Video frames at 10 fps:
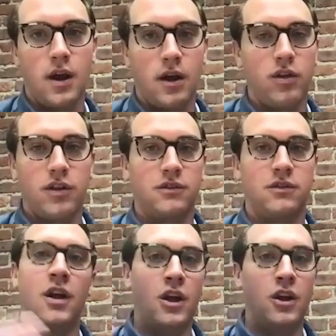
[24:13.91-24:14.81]
I think that's
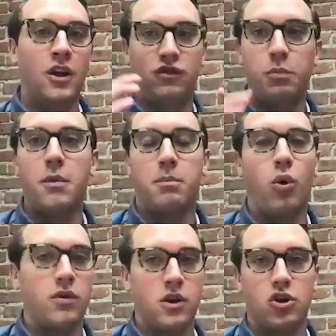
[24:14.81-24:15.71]
super
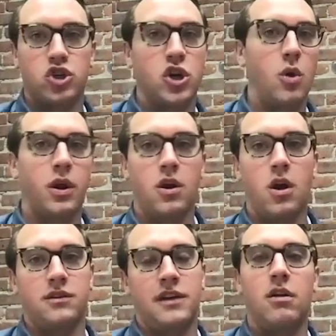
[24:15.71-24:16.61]
important that you're showing,
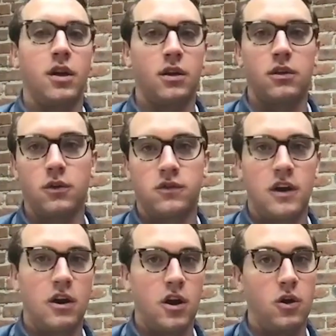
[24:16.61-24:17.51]
not telling in those
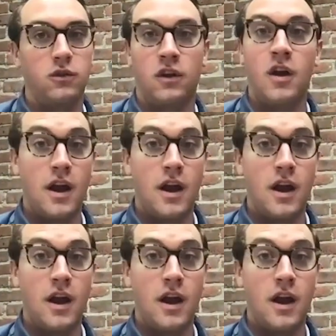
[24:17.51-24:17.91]
scenarios.